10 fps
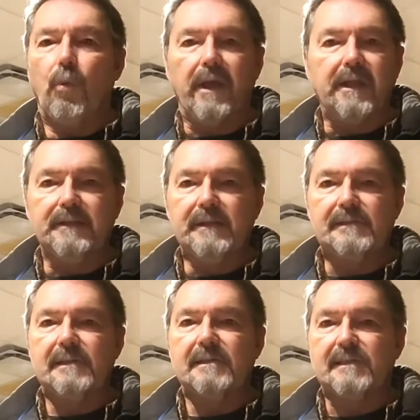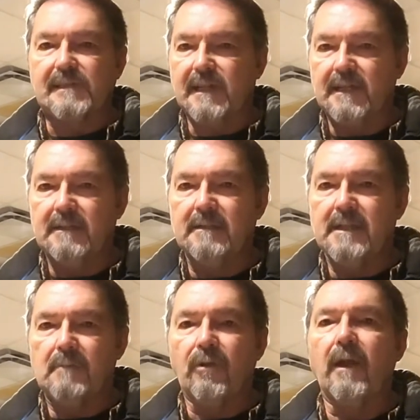wickedness, sin,
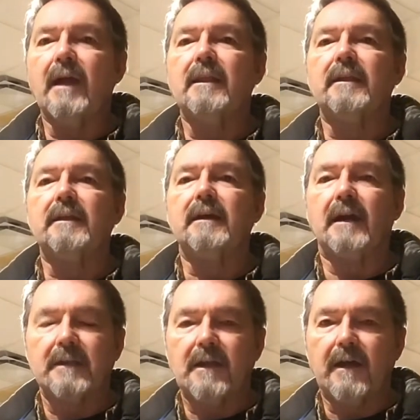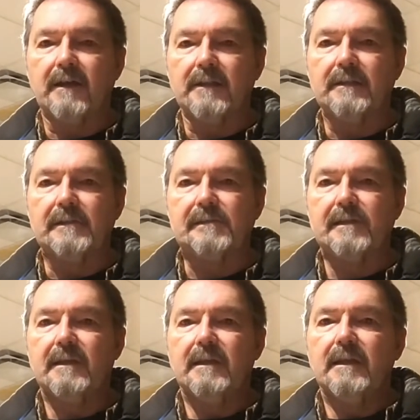immorality, ungodliness,
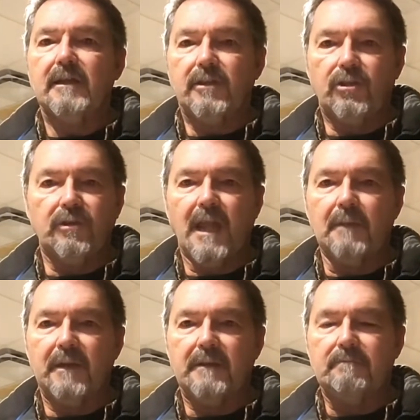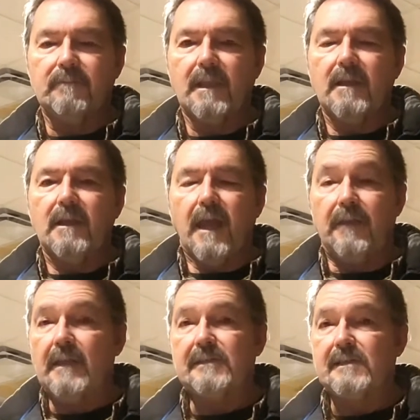you name it.
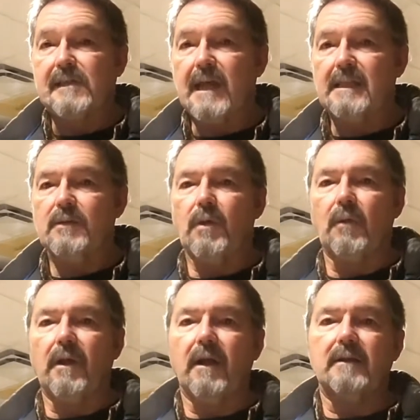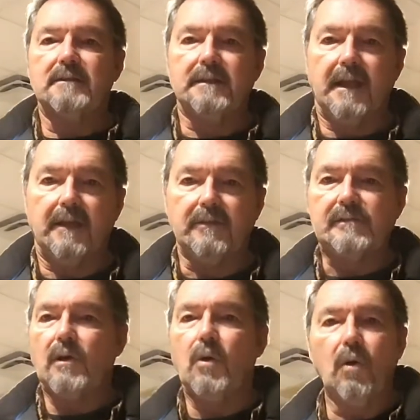And that's exactly where we are today.
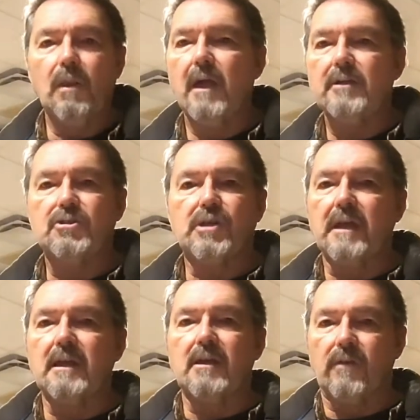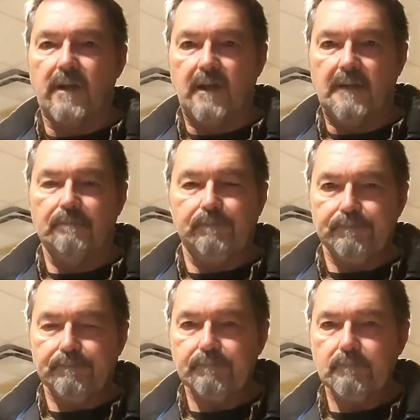There's a whole lot of shaking going on.
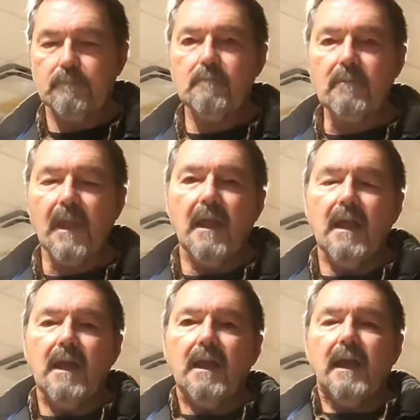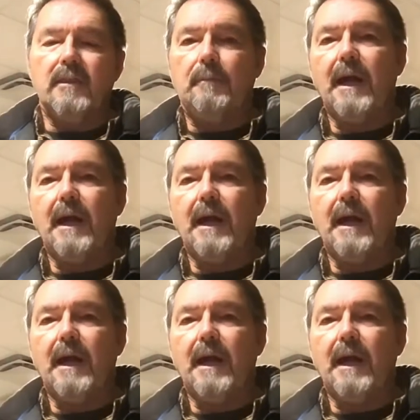And